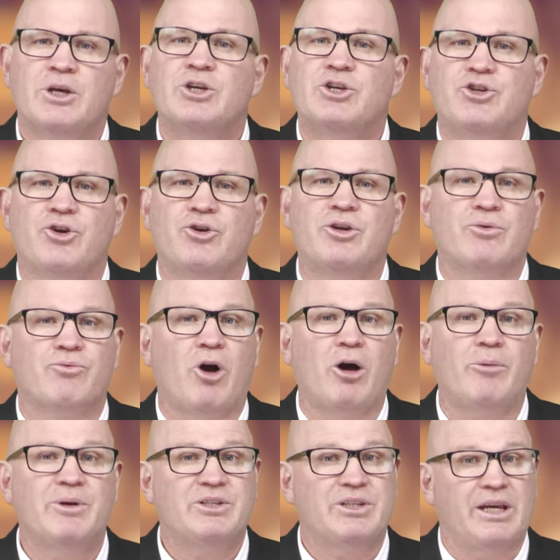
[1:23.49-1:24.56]
Student
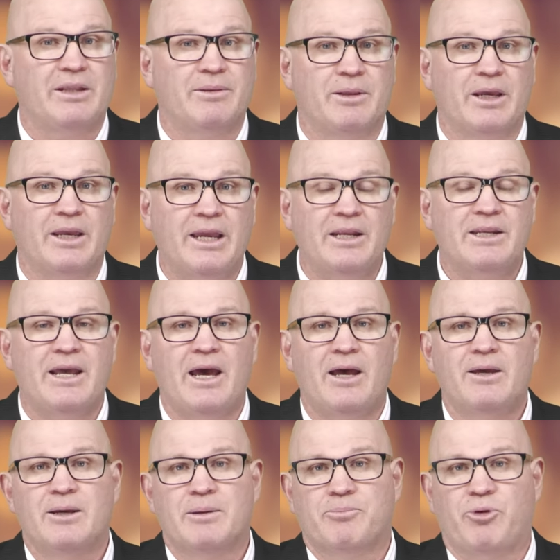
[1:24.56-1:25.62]
enrolments in the kinder,
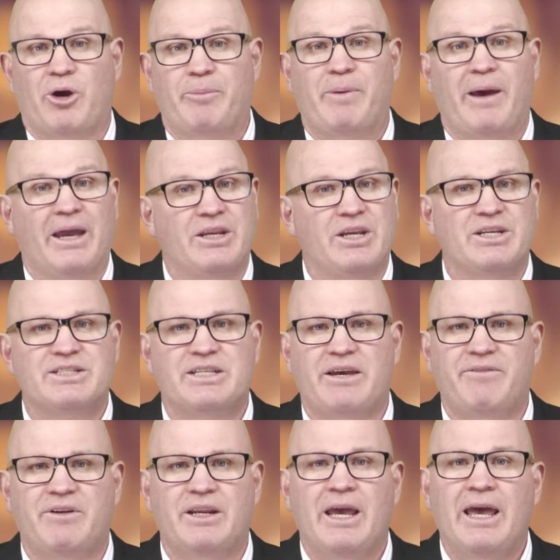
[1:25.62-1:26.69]
prep and year
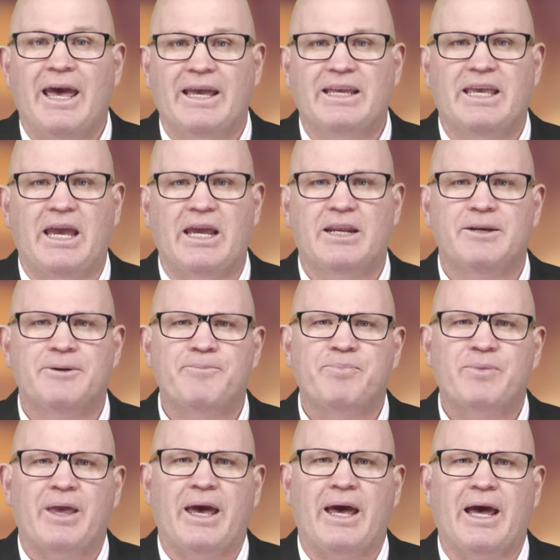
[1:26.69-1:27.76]
seven, again,
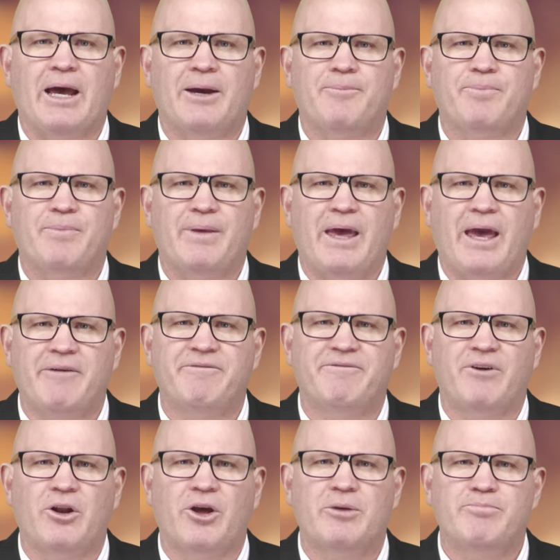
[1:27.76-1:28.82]
have
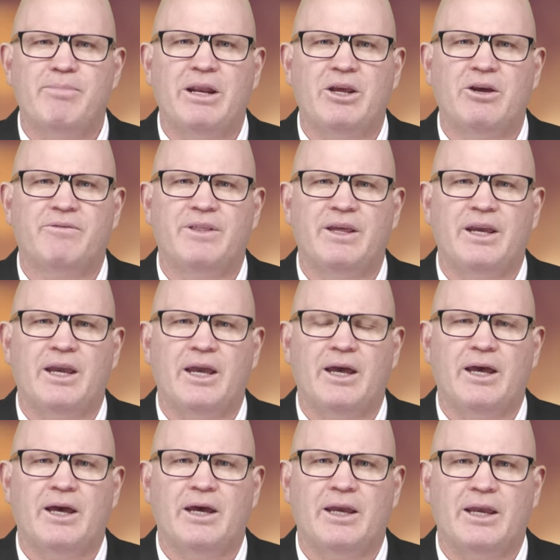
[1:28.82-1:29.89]
followed many of
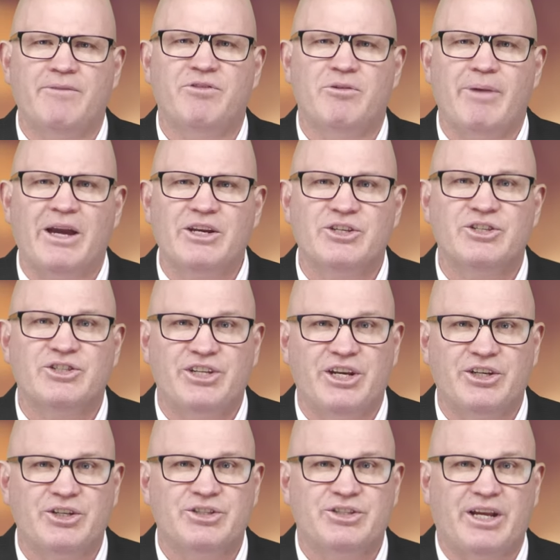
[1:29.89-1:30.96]
the information
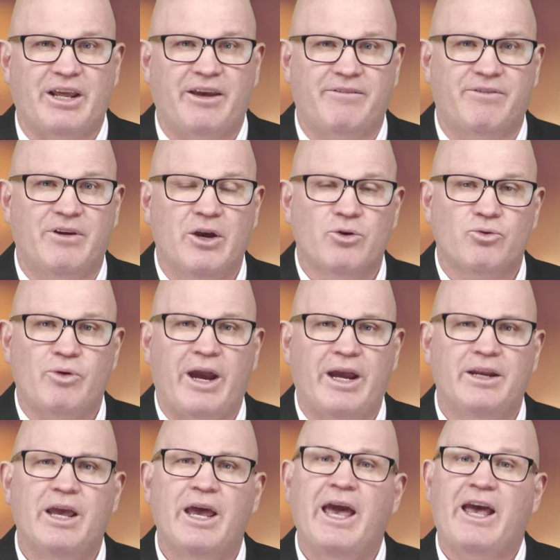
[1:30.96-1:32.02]
sessions that have
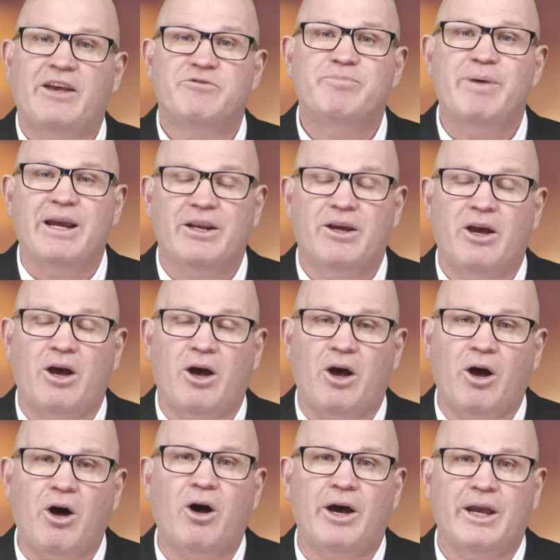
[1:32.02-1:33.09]
ran, have been
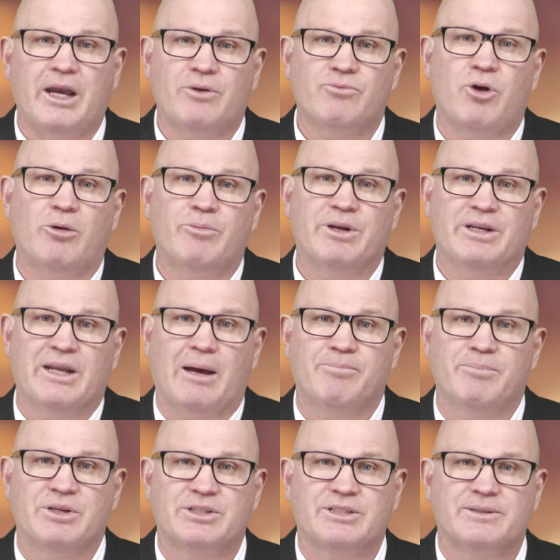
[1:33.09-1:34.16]
high enrolment
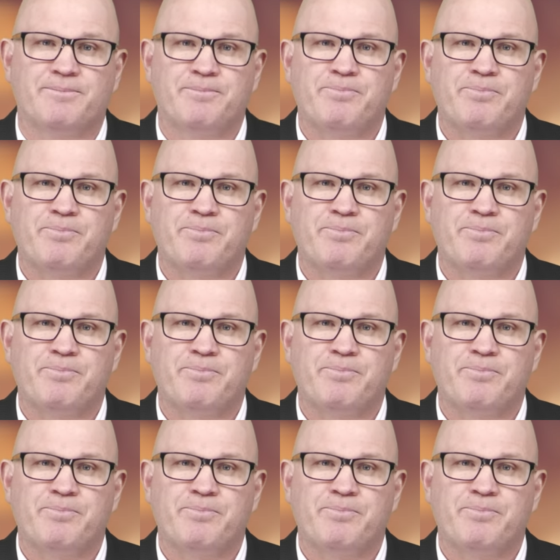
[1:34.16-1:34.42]
numbers.